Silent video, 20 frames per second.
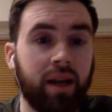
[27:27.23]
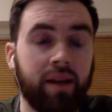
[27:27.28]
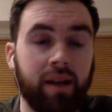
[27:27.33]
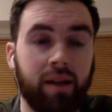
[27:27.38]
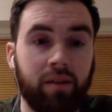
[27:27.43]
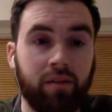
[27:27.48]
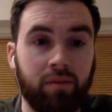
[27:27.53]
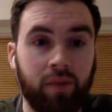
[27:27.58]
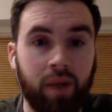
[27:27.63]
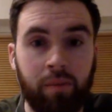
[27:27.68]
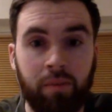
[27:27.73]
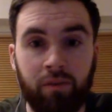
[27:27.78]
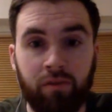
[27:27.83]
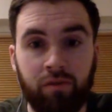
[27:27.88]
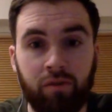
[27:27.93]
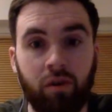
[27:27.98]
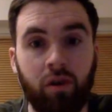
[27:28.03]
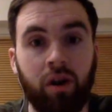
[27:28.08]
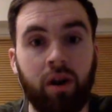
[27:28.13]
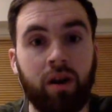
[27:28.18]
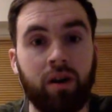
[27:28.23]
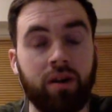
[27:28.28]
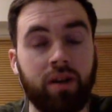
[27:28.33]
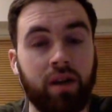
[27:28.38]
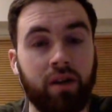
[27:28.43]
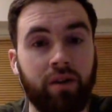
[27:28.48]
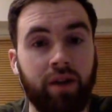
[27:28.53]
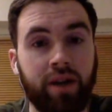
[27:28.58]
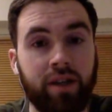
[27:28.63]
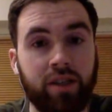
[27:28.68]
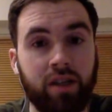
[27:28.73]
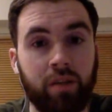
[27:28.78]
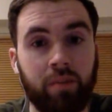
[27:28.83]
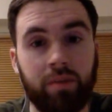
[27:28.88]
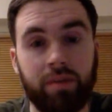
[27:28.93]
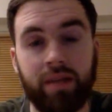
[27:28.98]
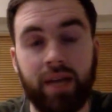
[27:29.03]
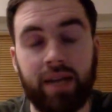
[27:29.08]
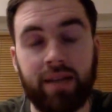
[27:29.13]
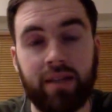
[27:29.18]
And then Remo Freuler did a great job
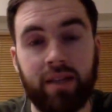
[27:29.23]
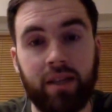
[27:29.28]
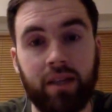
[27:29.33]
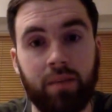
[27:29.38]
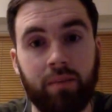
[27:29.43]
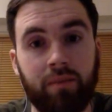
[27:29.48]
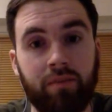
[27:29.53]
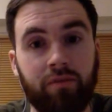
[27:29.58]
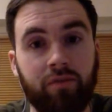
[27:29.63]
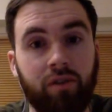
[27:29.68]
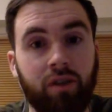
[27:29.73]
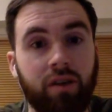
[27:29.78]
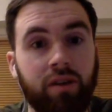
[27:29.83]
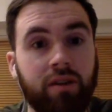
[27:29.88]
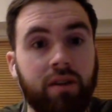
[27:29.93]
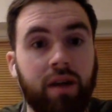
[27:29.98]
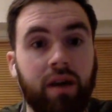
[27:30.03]
protecting them in front.